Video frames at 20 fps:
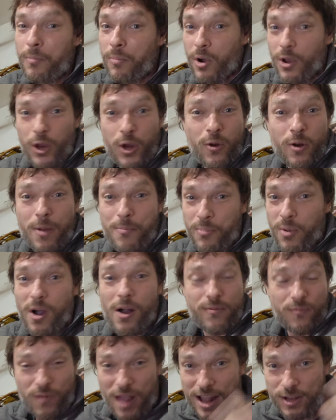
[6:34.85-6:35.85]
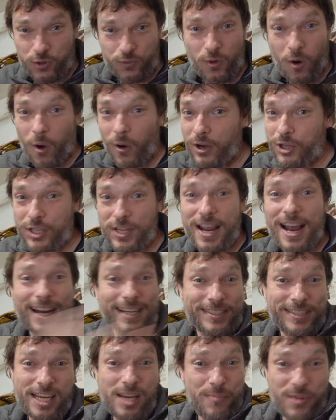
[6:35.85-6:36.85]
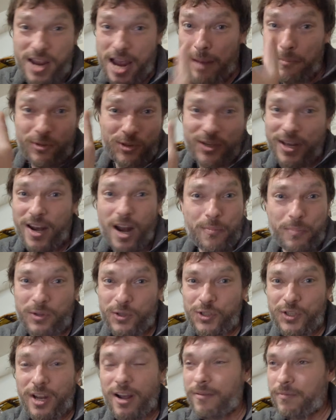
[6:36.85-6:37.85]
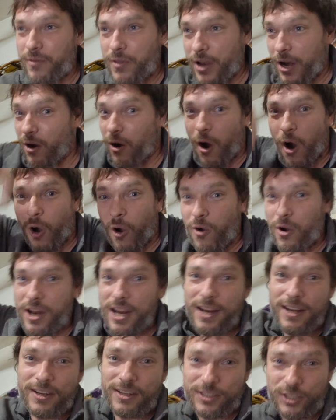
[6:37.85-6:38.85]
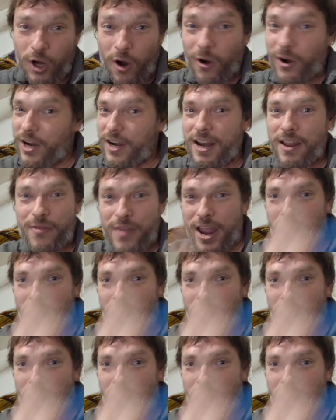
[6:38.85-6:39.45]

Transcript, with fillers: But you, but as far as the ICBM setup and stuff, they're already targeted.